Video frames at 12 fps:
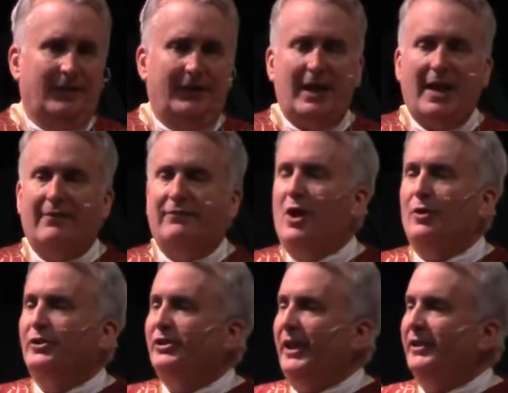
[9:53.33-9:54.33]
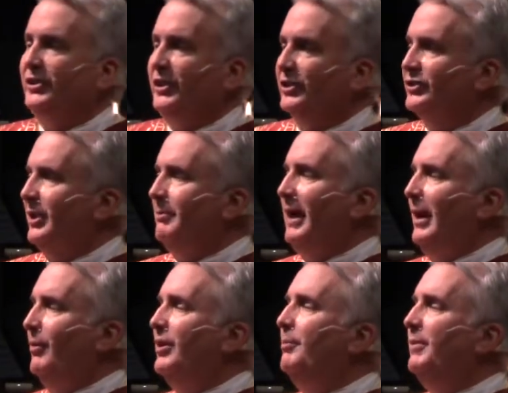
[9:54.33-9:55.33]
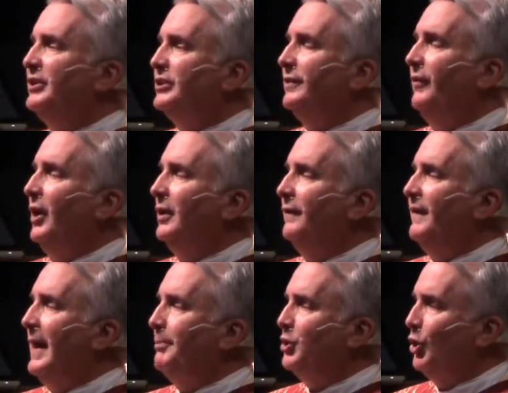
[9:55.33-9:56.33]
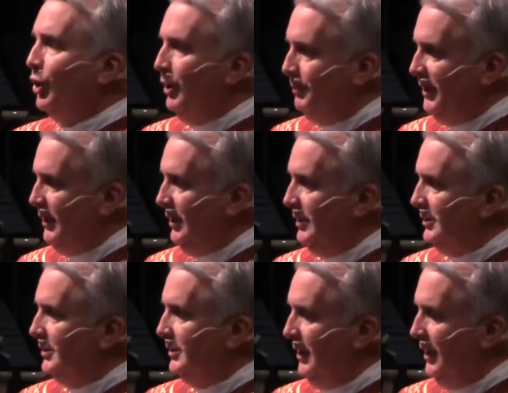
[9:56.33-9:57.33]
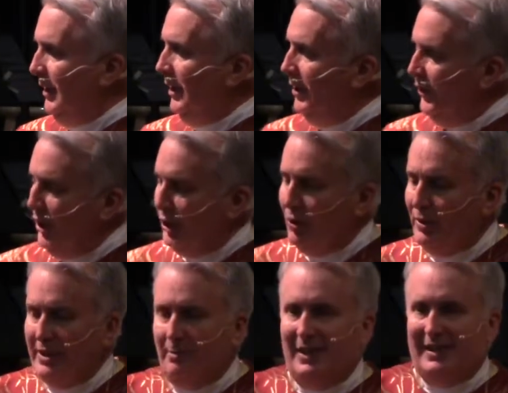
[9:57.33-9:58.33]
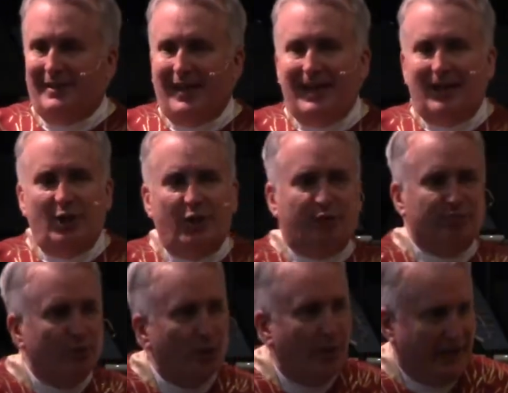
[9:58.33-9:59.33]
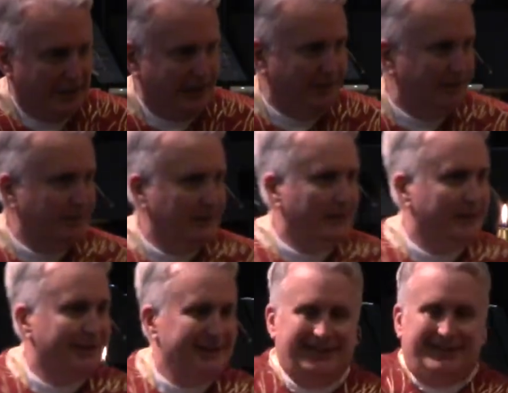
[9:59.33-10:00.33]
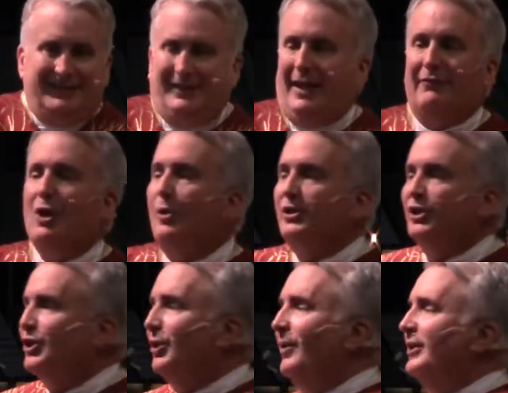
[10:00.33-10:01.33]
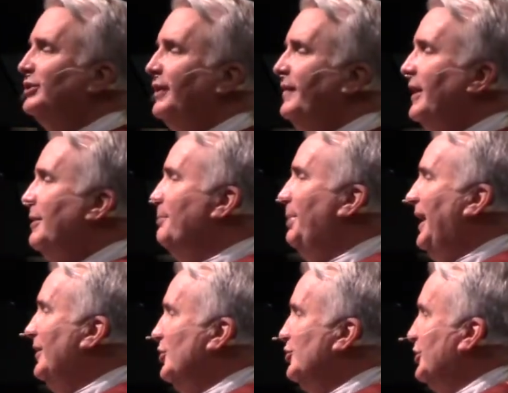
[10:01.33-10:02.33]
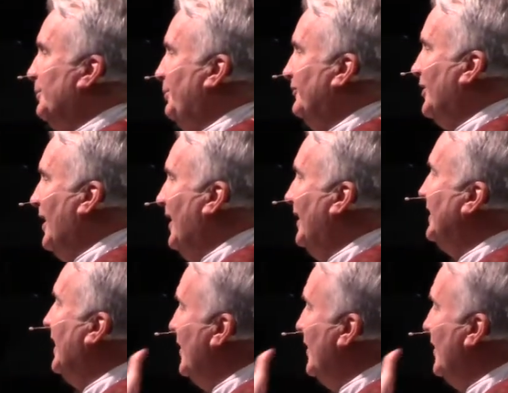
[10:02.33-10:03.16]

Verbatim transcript: They have no sense that somehow, in the midst of all of that turbulence, they're going to be taken through it they have no assurance of the companionship of God.